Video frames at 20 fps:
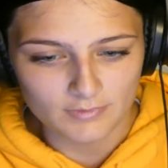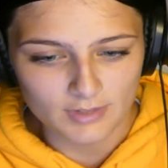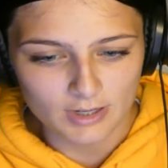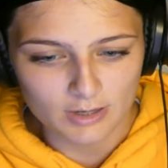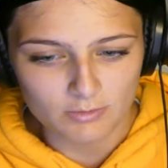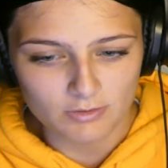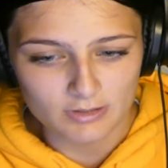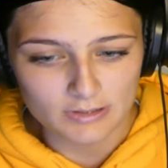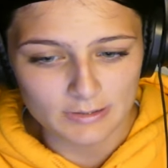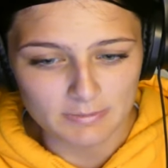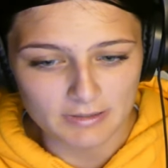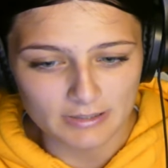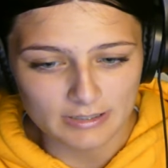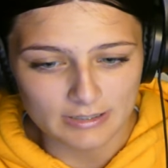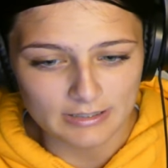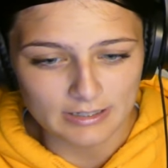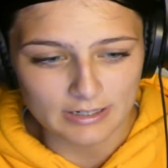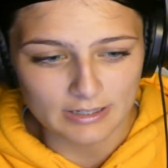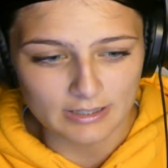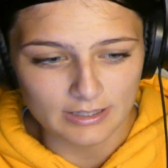I was about to
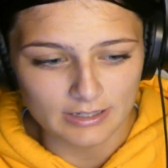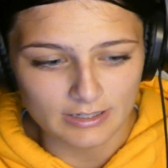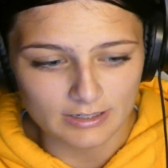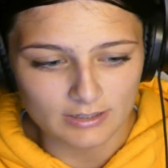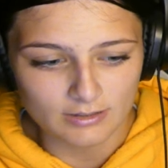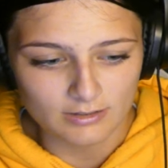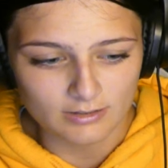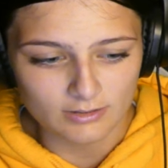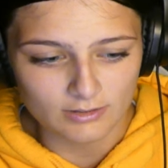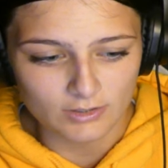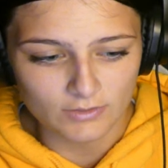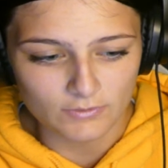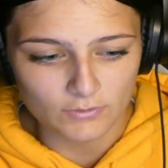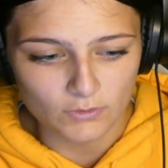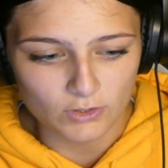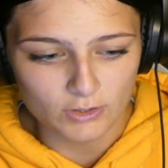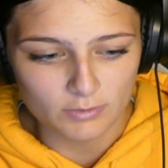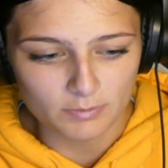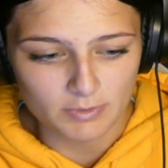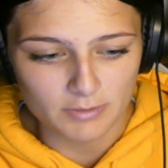say like
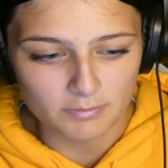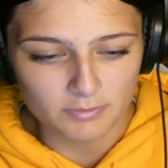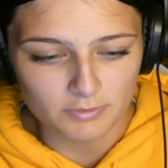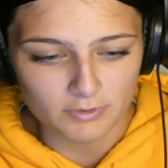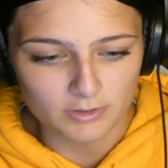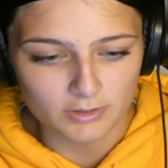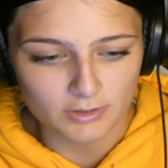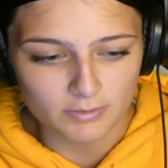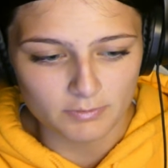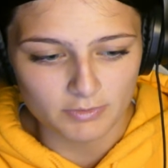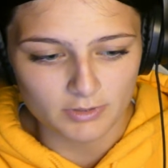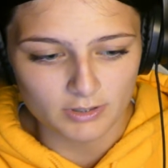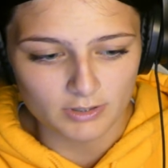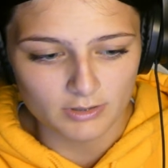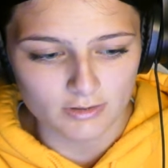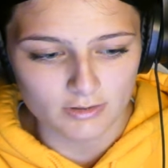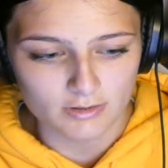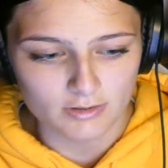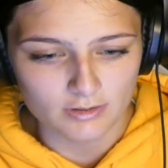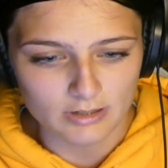divorce papers,
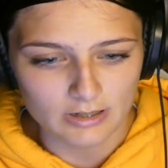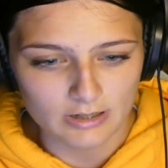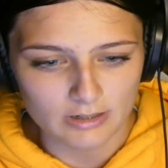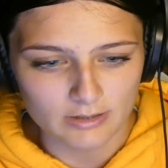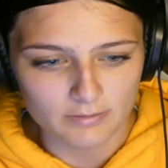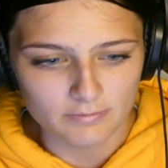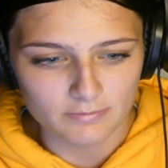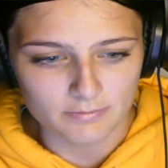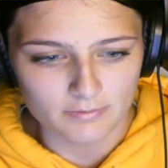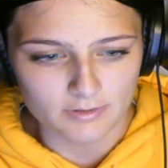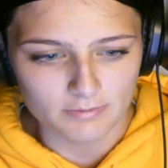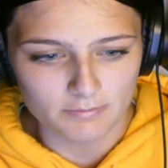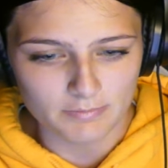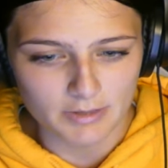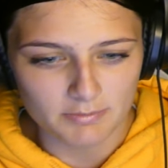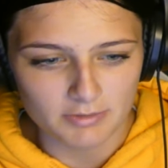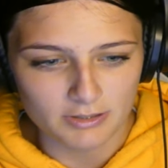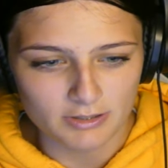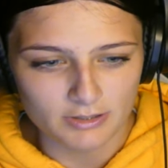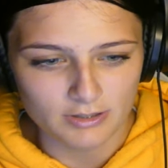but
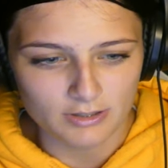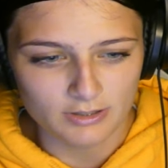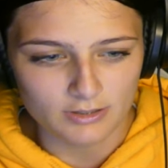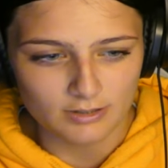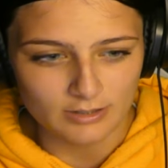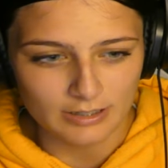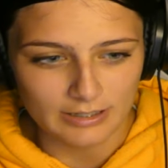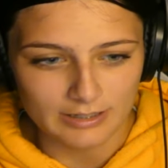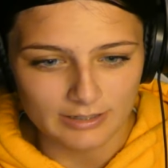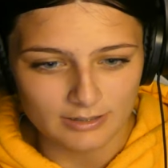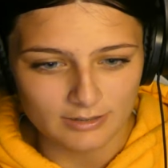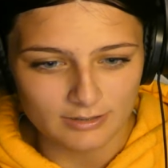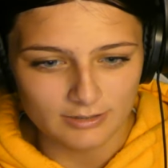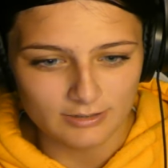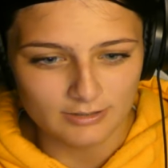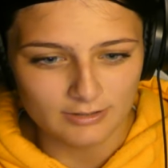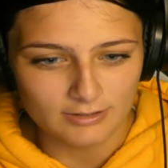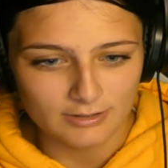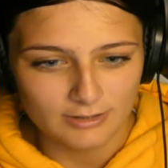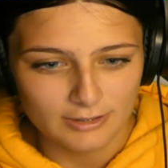maybe it's like
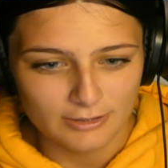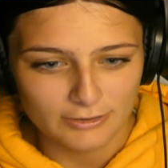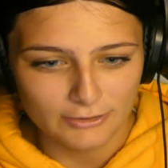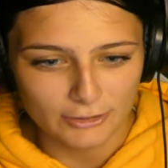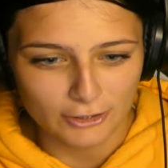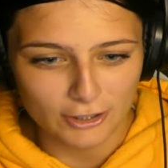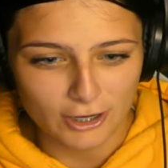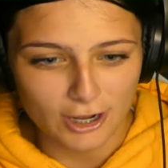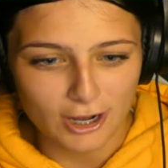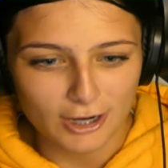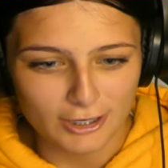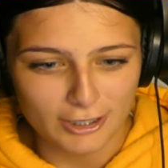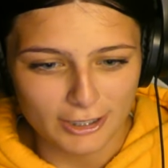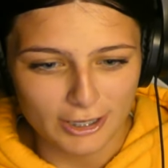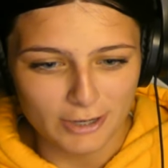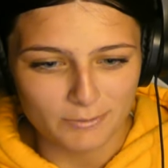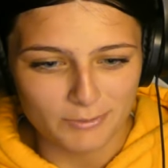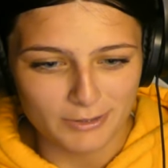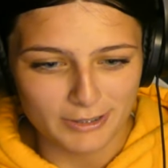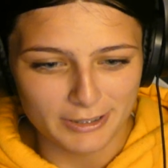they're not gonna
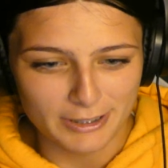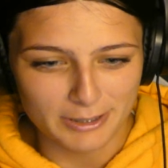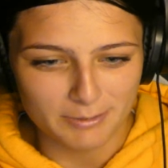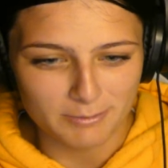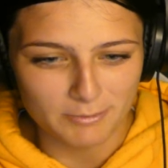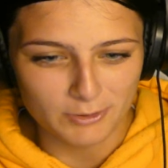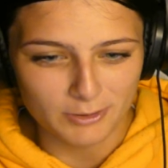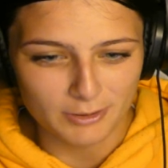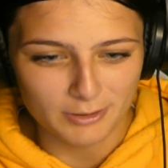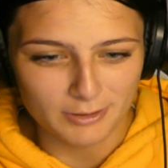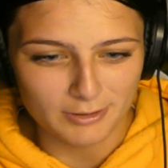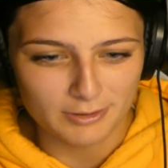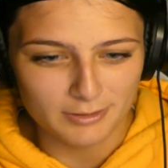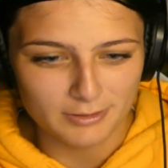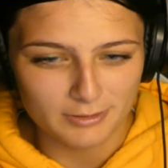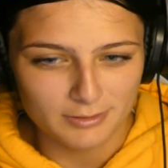get one anymore.